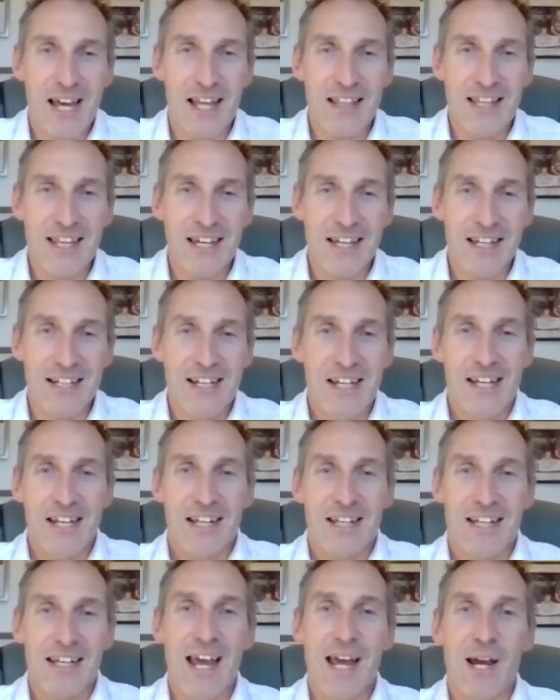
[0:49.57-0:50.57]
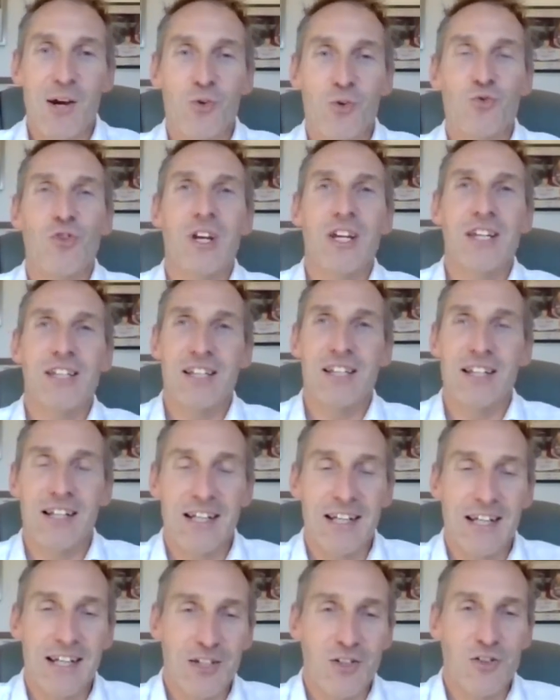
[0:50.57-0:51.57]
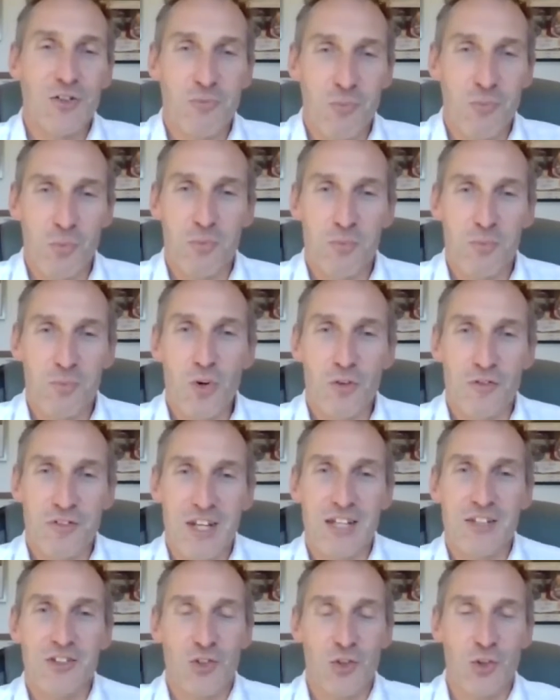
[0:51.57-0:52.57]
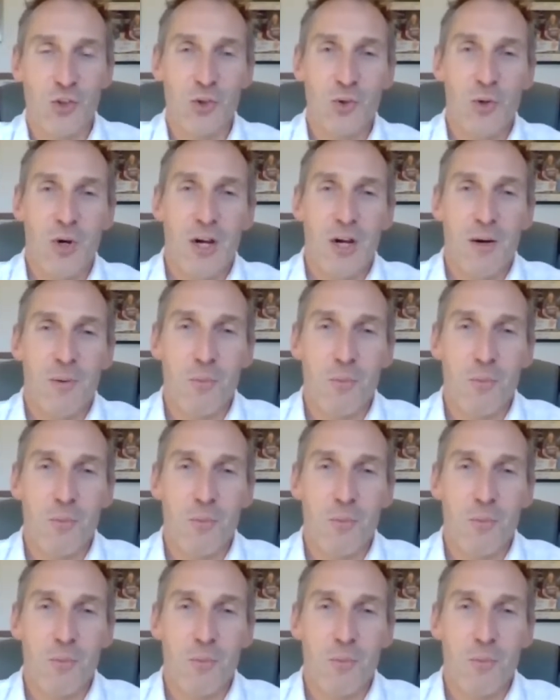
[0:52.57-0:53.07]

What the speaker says: And then now recently you've moved into